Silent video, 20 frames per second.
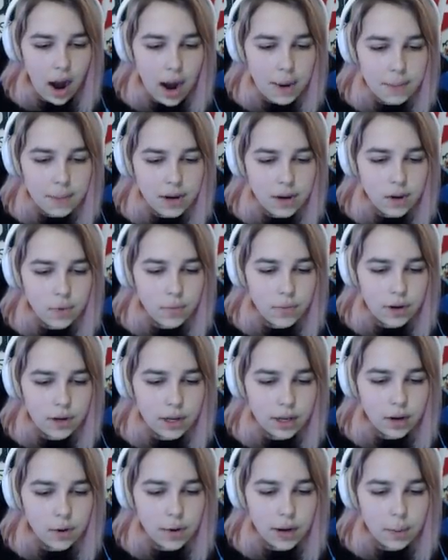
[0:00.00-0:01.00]
I'm gonna
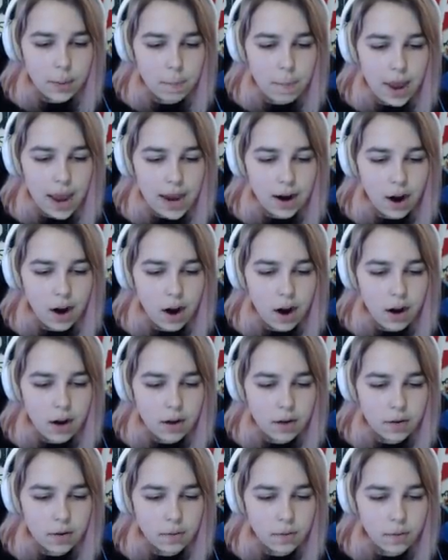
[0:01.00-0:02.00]
really quick make
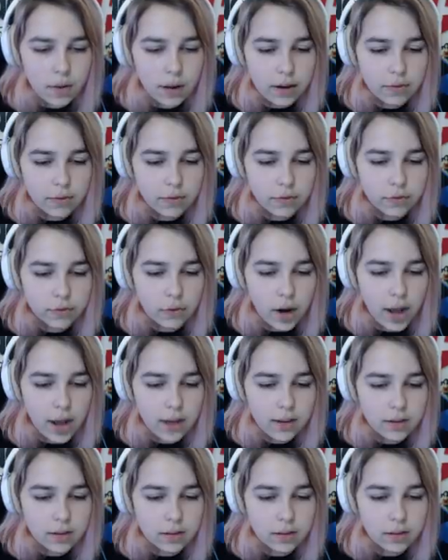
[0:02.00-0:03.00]
our like
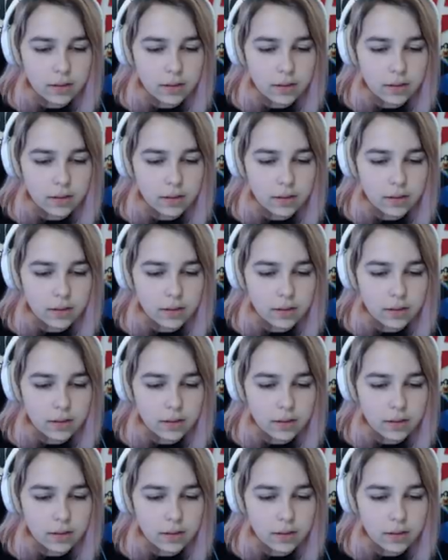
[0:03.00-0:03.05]
front